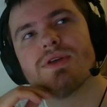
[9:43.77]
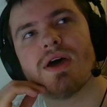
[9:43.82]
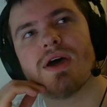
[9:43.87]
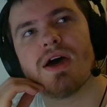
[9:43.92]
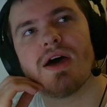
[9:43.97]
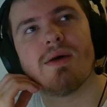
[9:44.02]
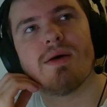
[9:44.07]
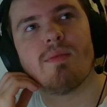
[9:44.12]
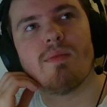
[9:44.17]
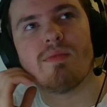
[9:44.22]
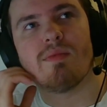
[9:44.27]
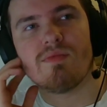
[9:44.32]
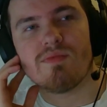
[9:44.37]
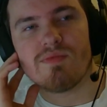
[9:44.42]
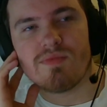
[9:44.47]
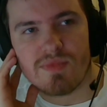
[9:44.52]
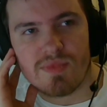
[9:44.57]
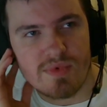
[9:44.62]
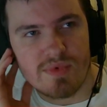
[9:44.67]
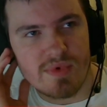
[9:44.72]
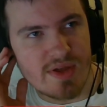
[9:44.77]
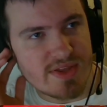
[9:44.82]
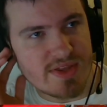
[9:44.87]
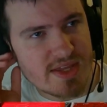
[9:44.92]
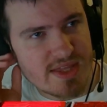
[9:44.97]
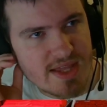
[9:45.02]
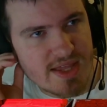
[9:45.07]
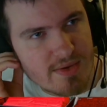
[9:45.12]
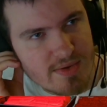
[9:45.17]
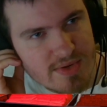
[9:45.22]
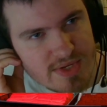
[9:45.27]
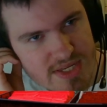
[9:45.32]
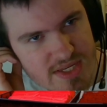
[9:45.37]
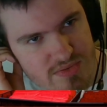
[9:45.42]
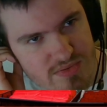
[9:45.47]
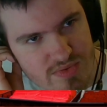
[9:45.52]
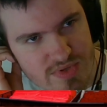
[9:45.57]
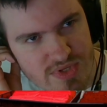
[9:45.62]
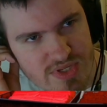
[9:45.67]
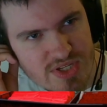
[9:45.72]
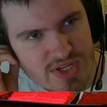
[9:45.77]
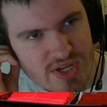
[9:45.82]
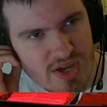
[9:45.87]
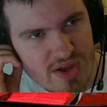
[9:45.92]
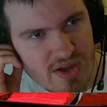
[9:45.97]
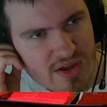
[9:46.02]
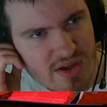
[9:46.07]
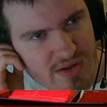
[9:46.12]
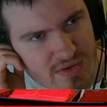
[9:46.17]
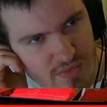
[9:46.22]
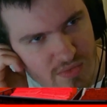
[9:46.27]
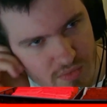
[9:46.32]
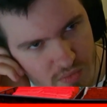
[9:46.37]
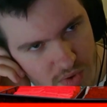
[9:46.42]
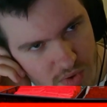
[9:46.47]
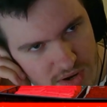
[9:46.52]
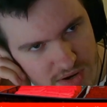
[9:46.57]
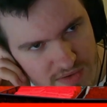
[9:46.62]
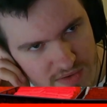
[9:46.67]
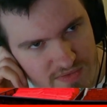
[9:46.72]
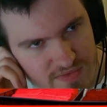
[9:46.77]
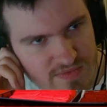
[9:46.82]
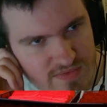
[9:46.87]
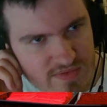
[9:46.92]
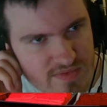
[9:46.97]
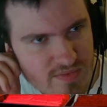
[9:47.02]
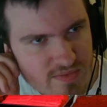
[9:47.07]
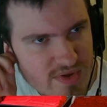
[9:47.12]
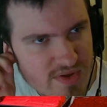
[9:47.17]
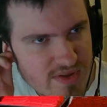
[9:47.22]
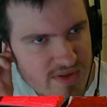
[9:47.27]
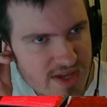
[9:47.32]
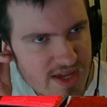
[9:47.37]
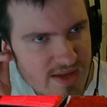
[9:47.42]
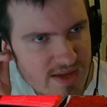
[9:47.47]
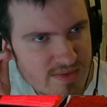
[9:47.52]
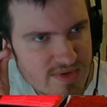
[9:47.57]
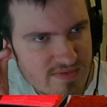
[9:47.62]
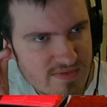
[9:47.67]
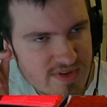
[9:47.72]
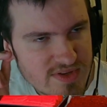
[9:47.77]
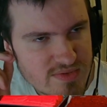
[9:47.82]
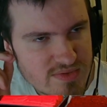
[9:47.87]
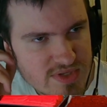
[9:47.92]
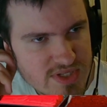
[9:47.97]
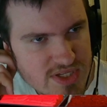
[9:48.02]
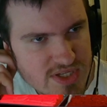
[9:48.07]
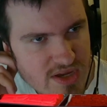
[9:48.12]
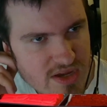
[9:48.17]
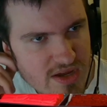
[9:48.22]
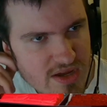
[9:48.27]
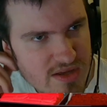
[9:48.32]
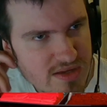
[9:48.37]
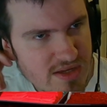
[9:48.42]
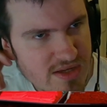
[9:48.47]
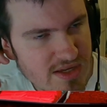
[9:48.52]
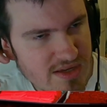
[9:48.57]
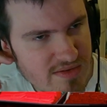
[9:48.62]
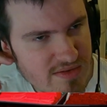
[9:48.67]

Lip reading: I think that was his return. One of the games of his return.